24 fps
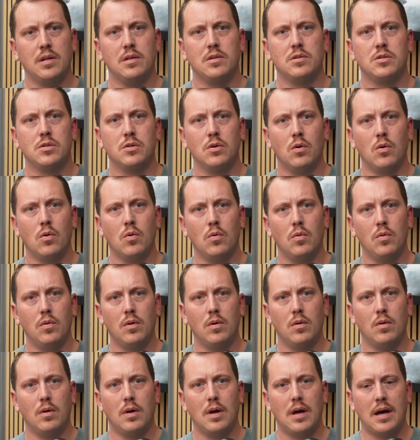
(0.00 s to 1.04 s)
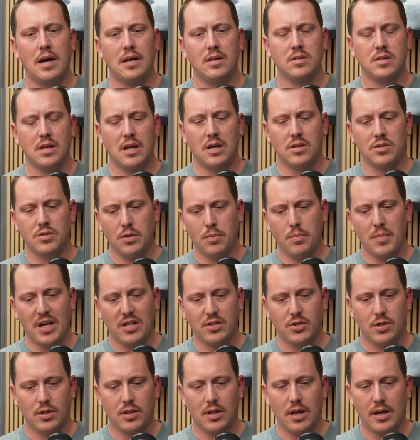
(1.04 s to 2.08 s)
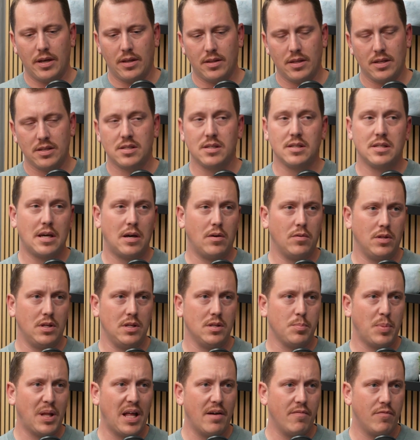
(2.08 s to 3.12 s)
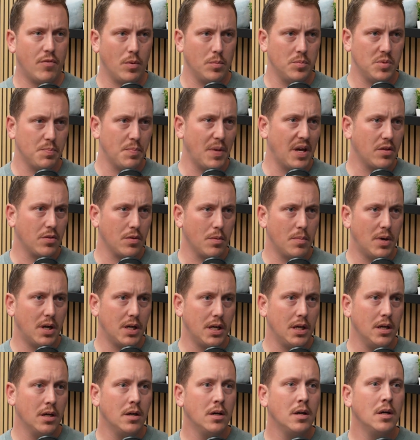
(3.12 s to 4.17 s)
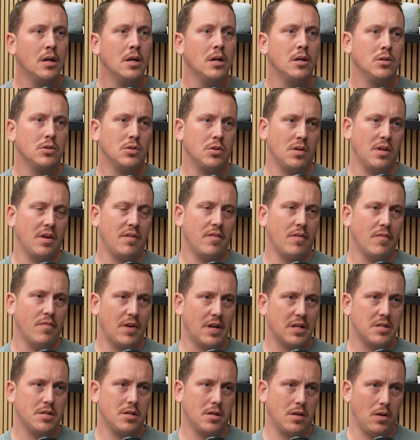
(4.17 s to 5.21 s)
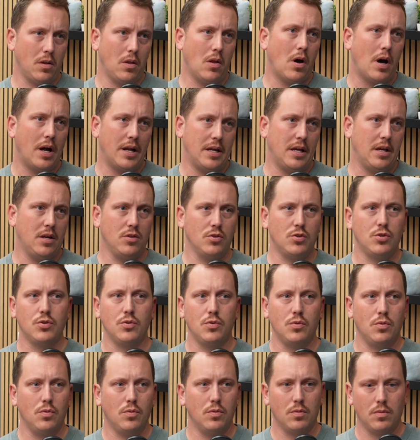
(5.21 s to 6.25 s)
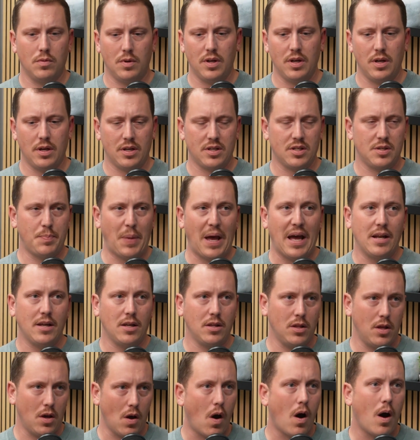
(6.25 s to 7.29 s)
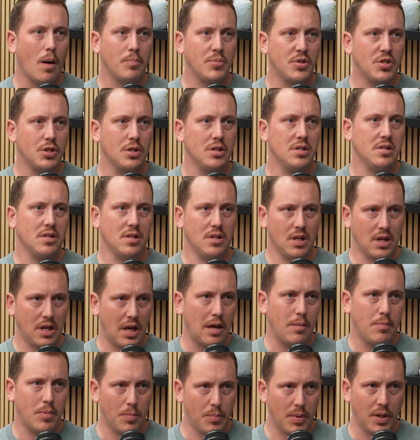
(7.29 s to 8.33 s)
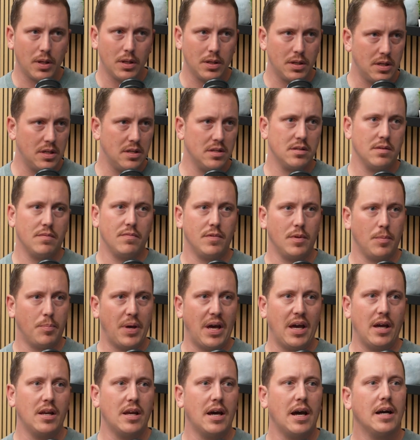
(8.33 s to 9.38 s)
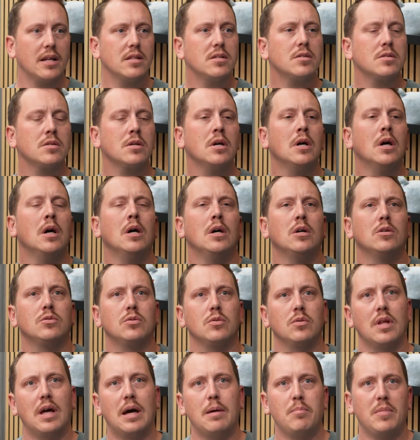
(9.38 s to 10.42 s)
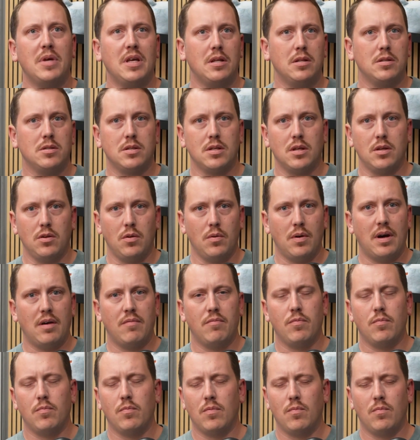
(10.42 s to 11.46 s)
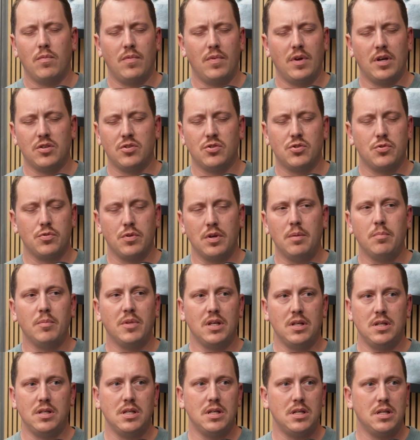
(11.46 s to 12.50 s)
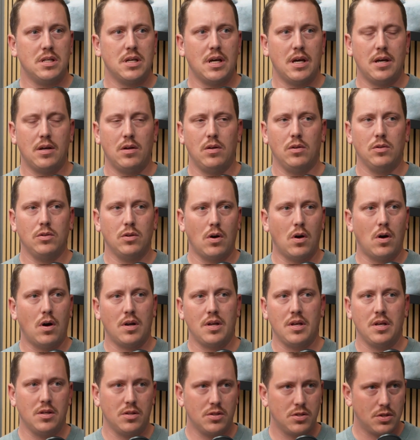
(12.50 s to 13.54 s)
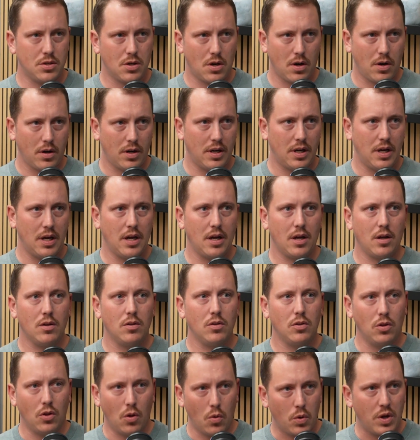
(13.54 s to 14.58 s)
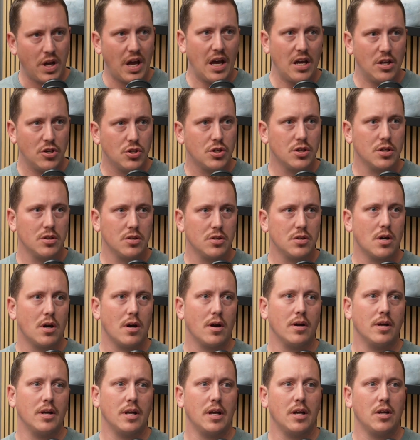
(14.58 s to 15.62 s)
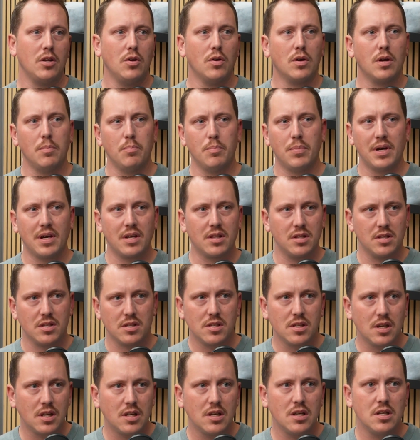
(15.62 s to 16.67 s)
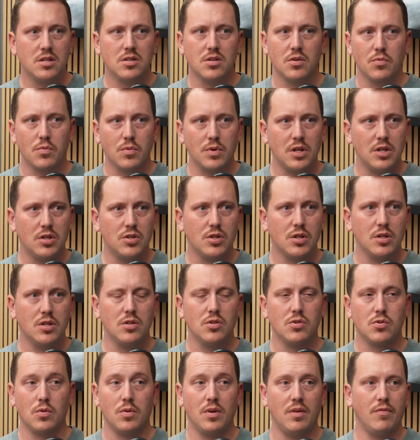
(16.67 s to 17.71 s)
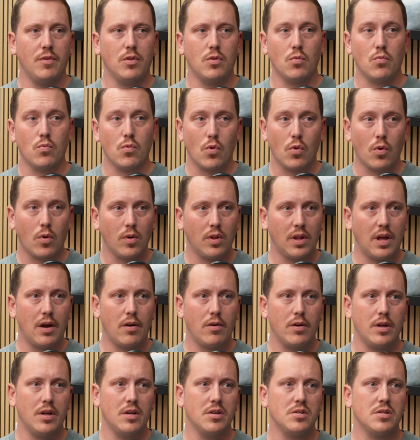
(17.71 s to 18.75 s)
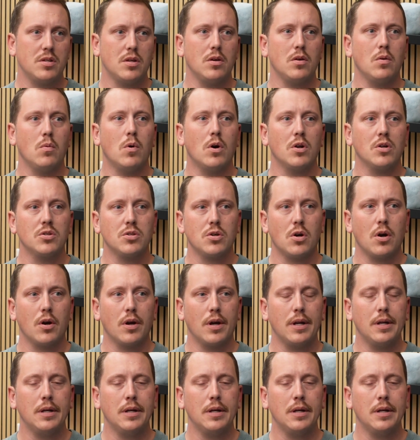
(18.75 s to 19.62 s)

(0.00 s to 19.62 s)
So as you mentioned, like this is how these platforms make their money. So they've invested a lot into expanding the options and the capabilities of the paid ads. So that means that you have extremely detailed audience targeting, location targeting. You can pick the cities and regions or even the rural areas that you want to target.